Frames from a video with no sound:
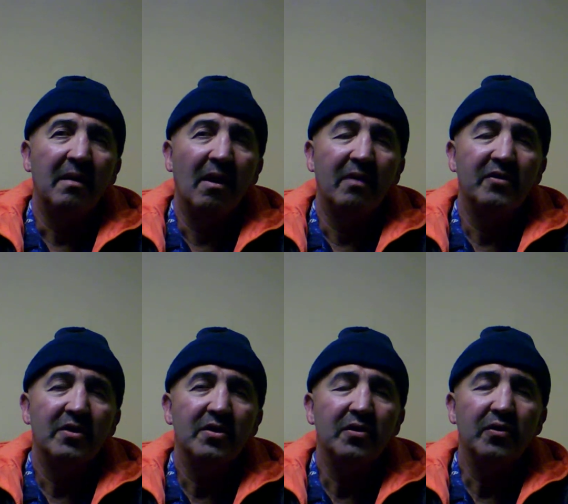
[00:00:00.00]
just
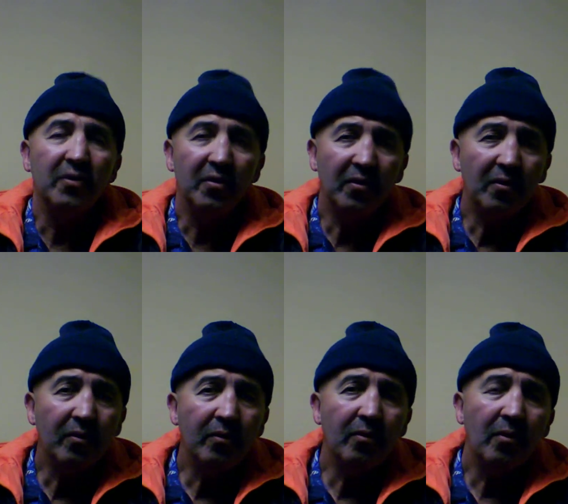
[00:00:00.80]

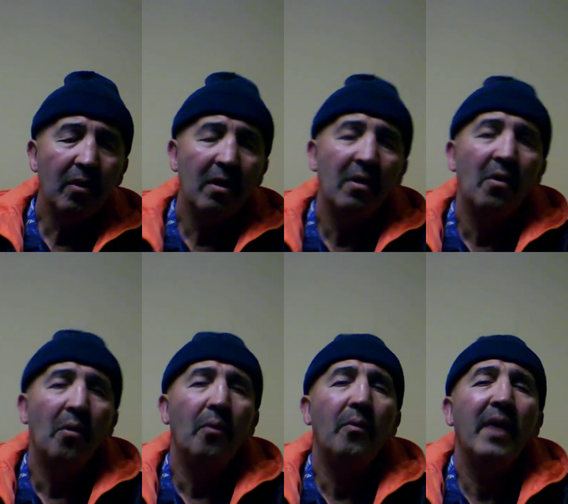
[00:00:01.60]
two
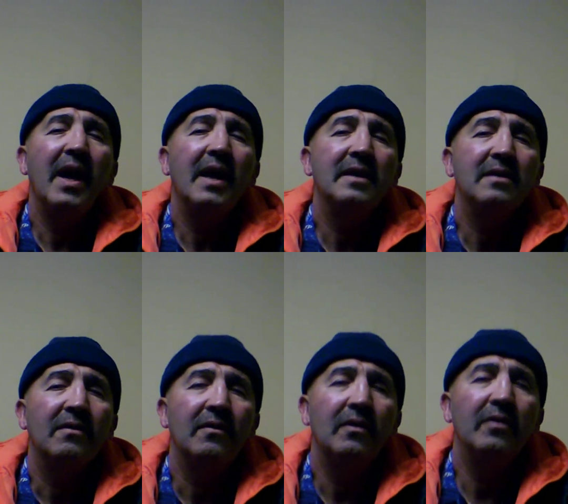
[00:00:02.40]
ways of
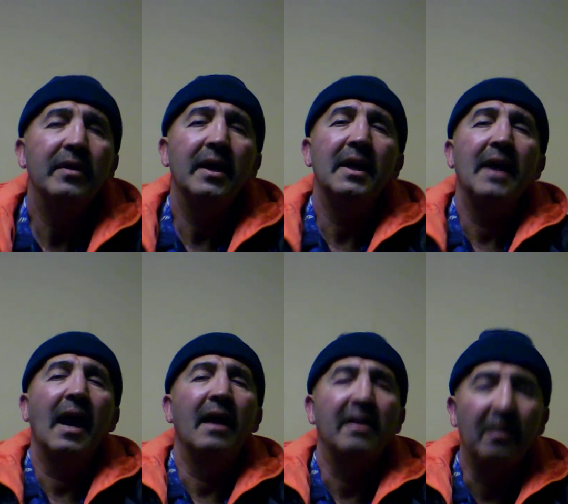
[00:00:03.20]
looking
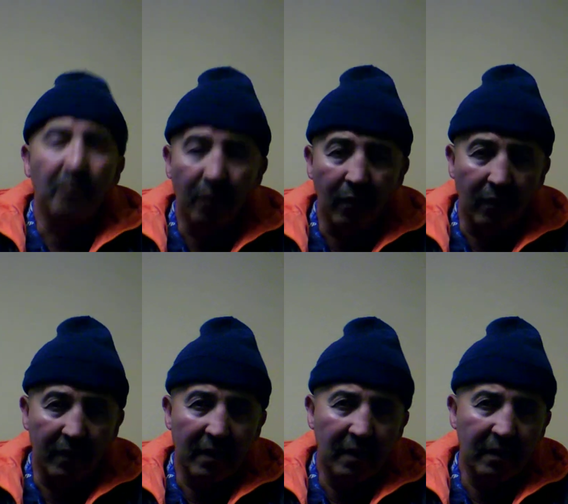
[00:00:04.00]
at the world.
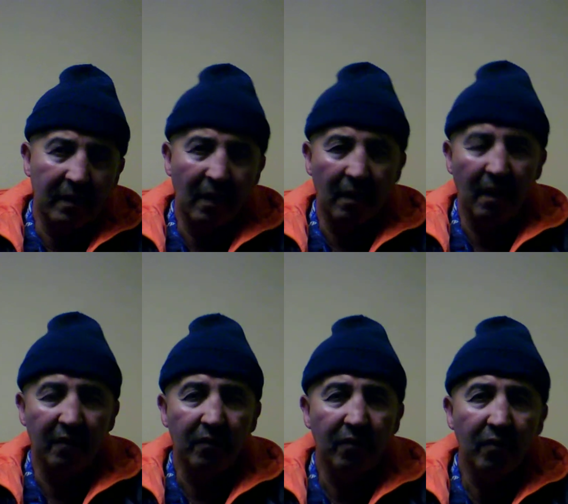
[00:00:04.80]
They are like
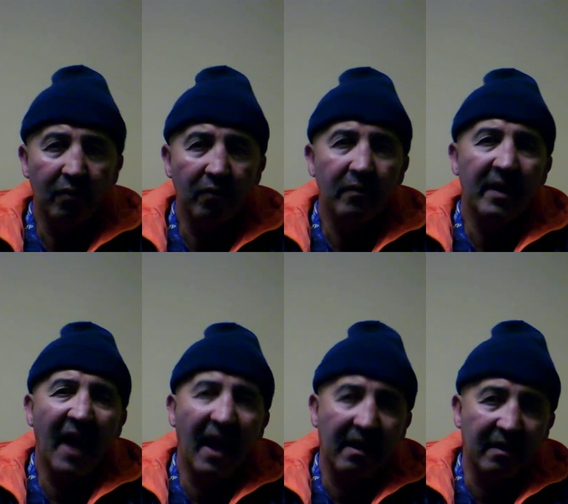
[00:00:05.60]
two
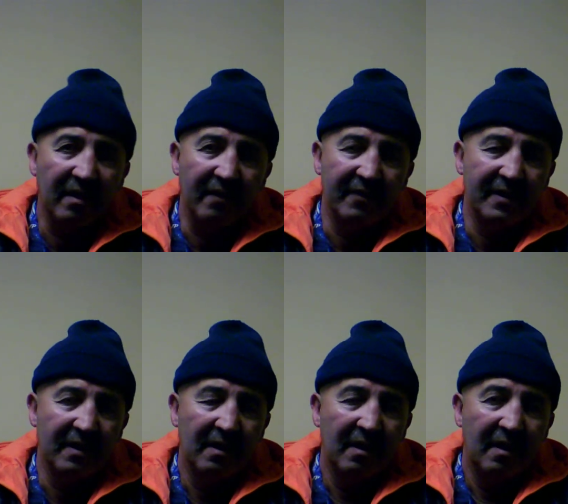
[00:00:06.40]
narratives,
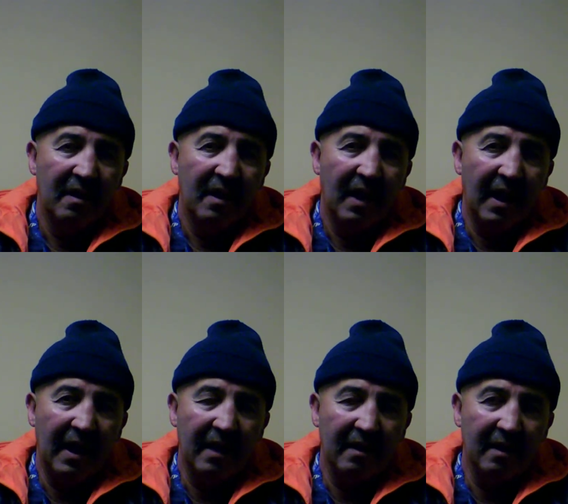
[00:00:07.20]

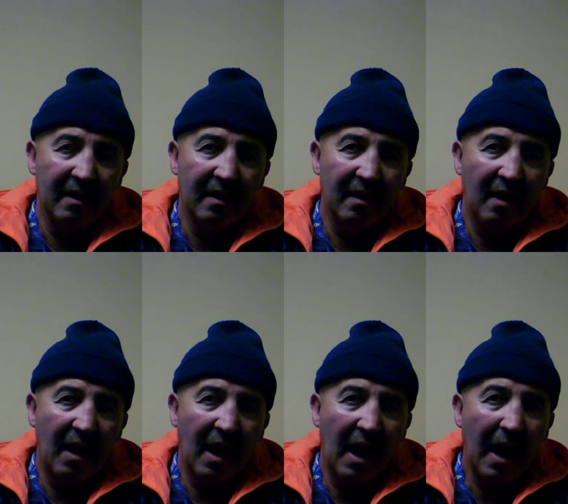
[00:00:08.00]
and
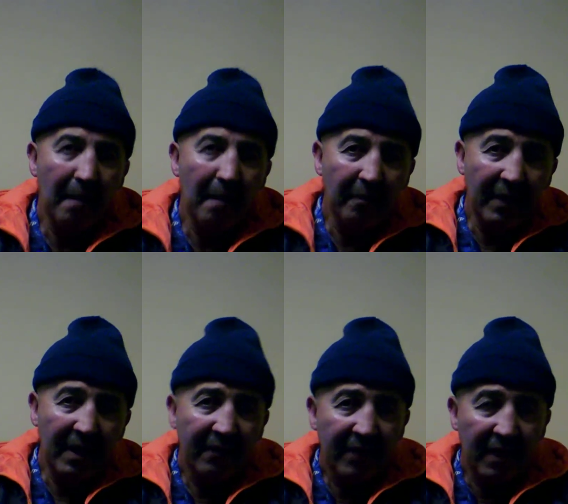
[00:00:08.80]
I believe
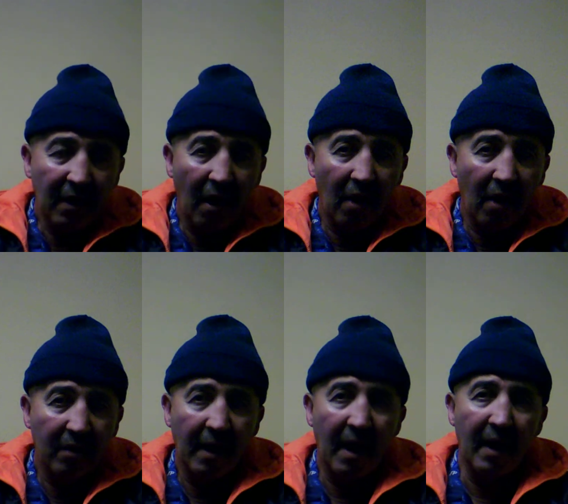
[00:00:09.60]
in our
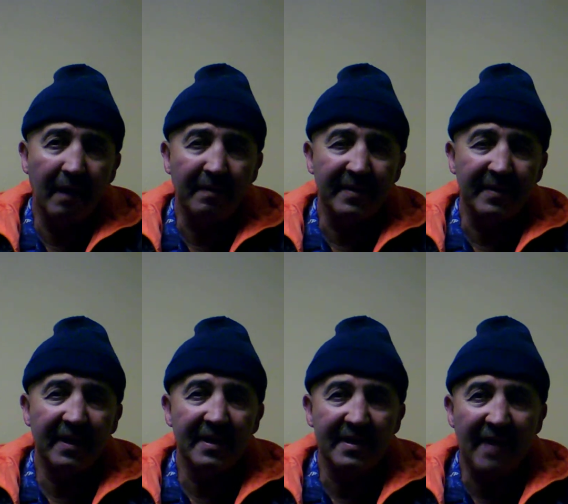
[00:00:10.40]
times
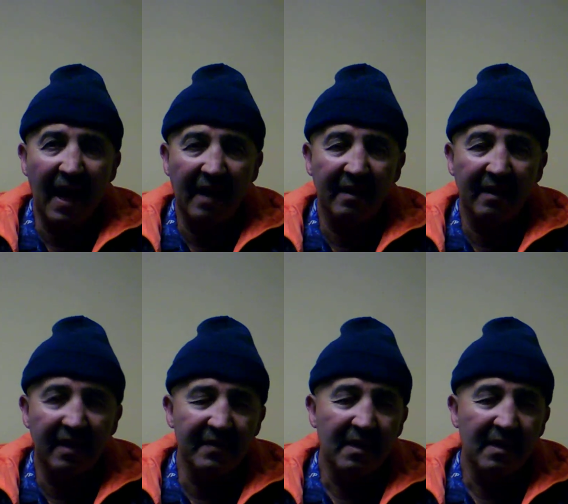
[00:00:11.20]
these narratives,